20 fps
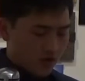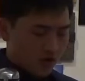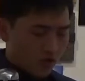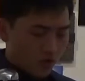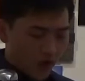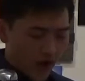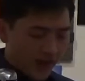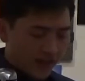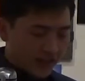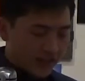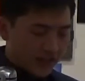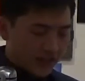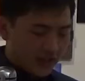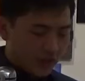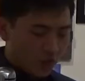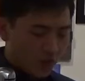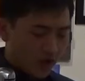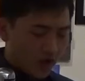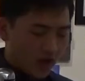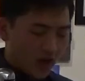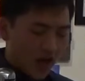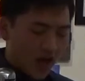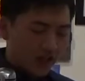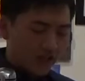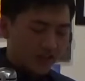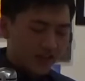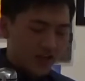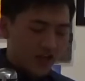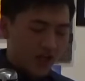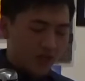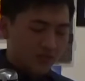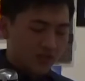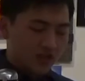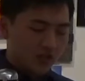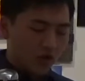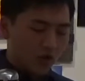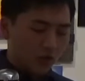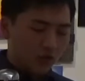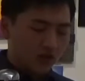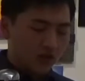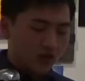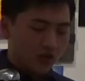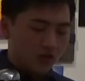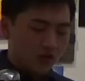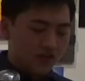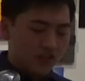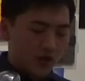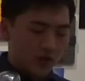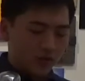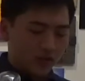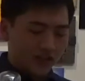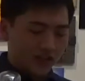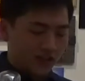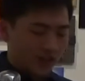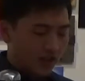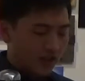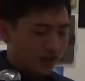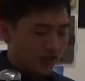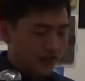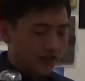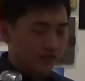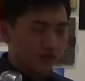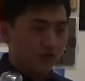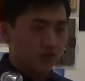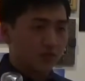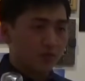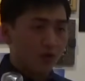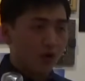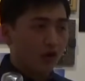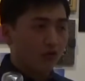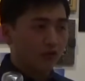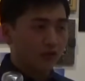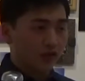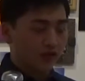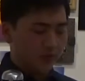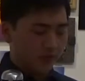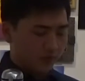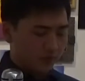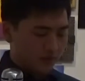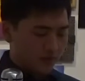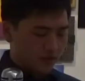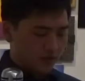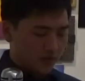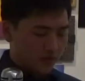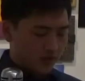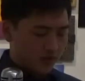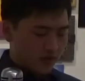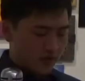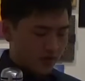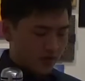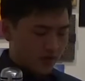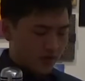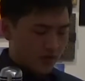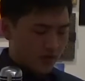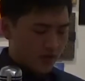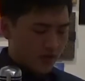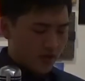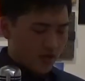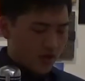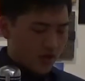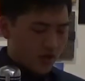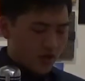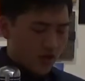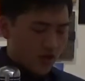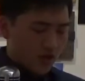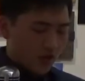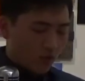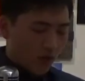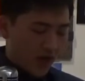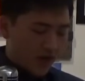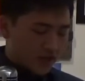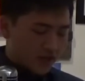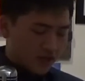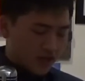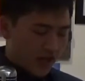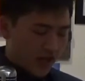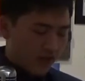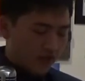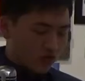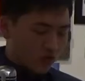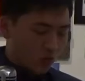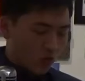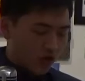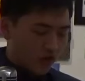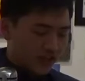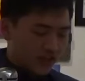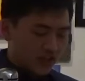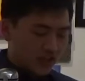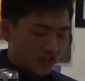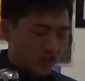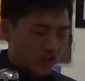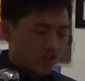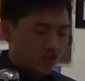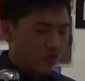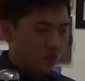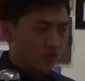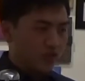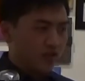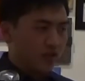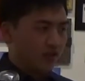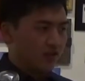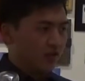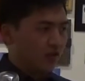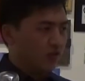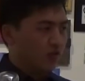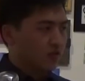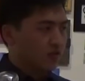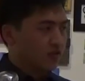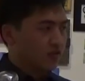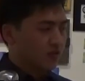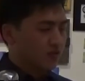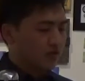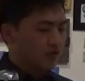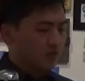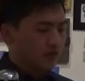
Why did he wear Aliam's old clothes that were clearly too small for him? Why should he have to work in the kitchen with the adults?